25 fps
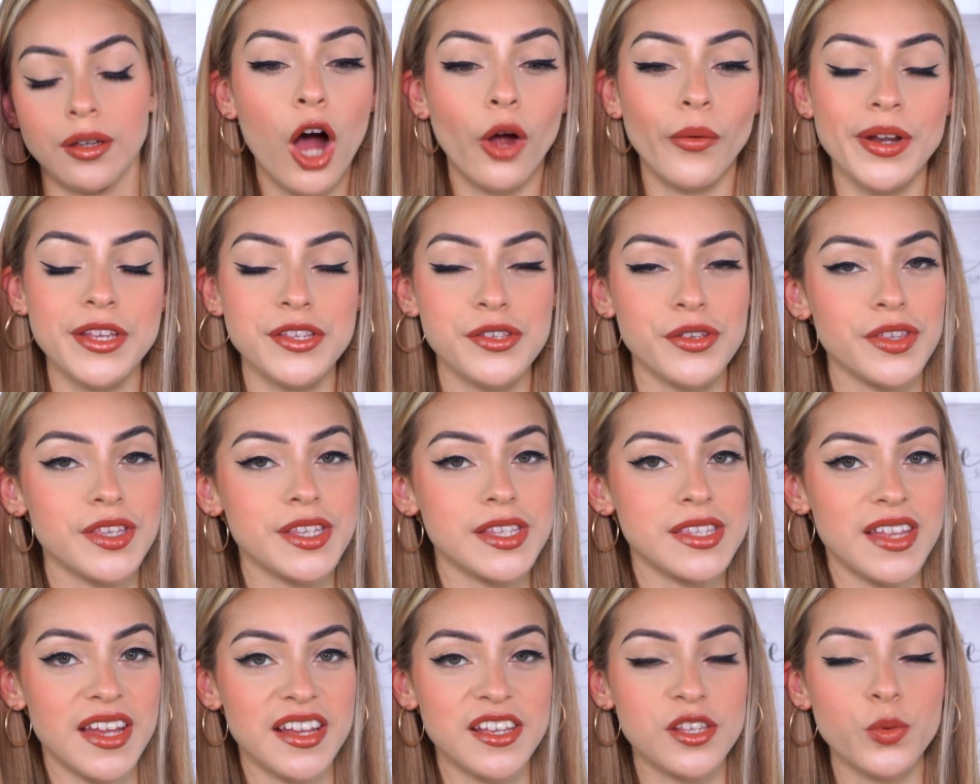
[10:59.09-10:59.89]
Alright, so
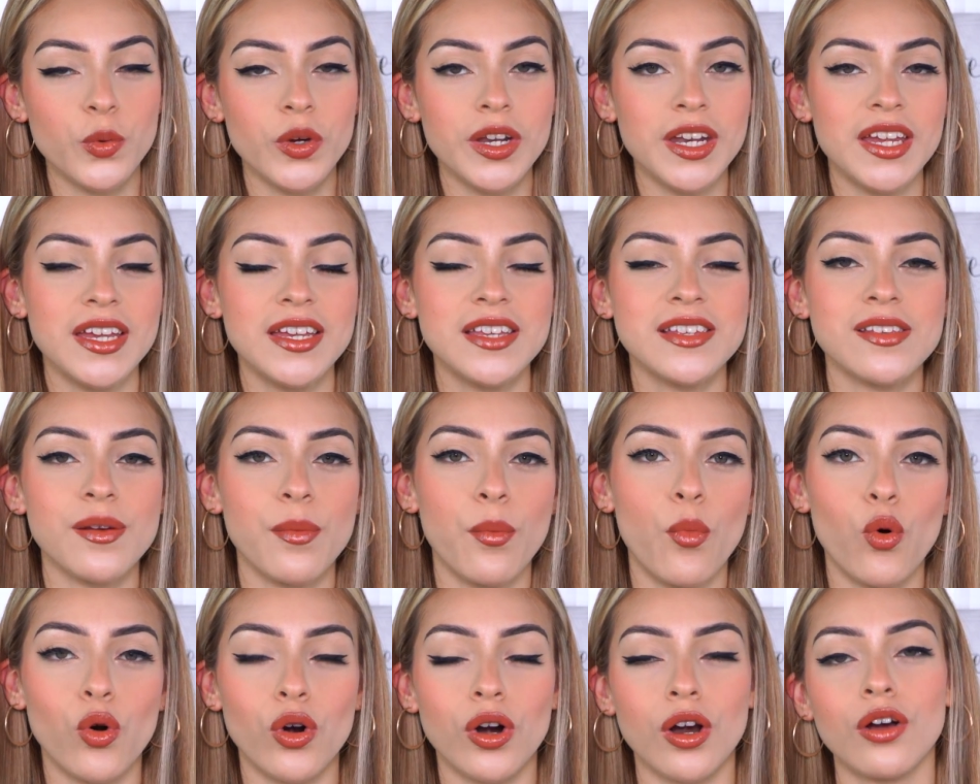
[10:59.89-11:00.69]
this next one is
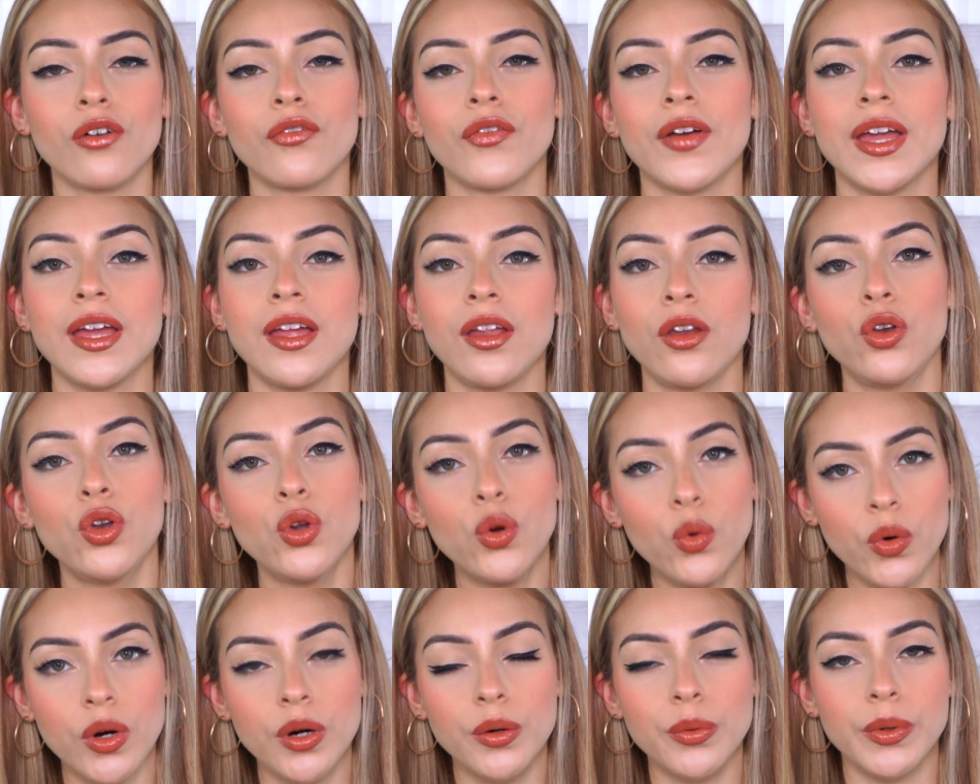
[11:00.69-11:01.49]
more of a
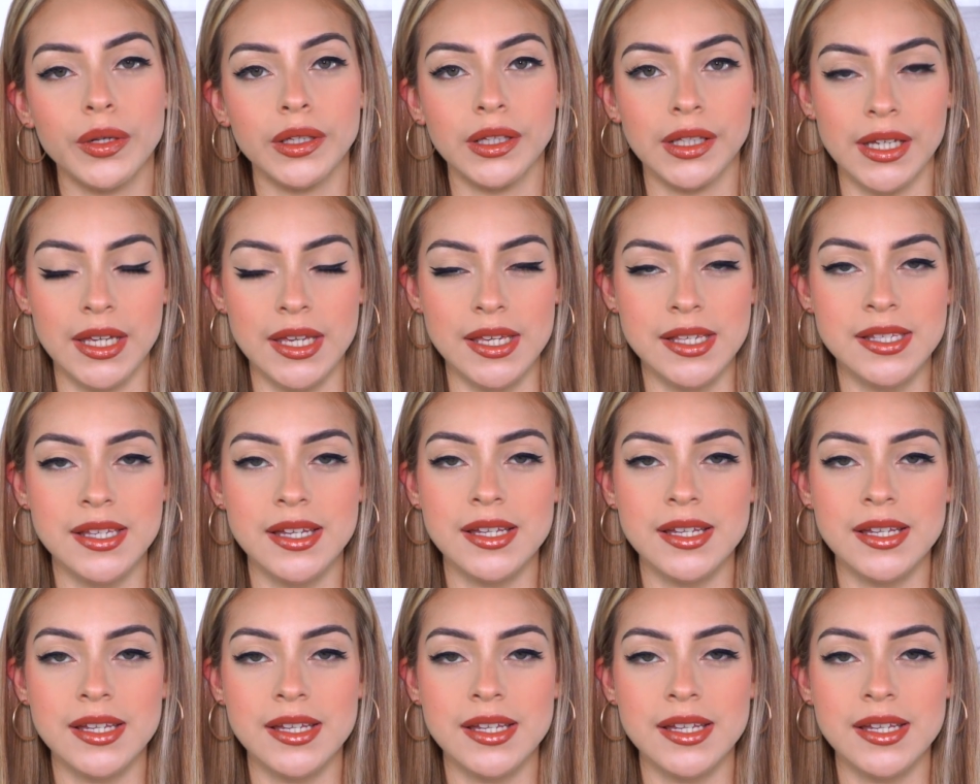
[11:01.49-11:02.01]
newer release.